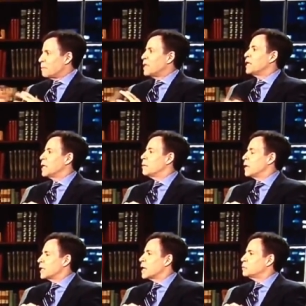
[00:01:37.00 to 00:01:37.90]
to, meet
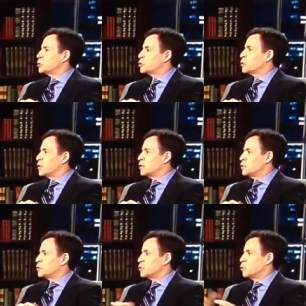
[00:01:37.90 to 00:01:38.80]
him, and I'm sure that
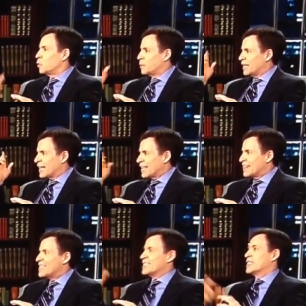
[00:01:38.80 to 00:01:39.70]
you two will be like
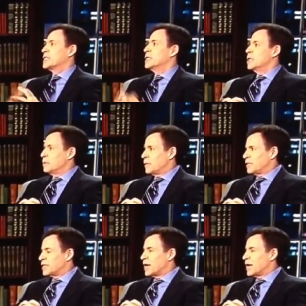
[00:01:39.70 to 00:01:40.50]
this I would by the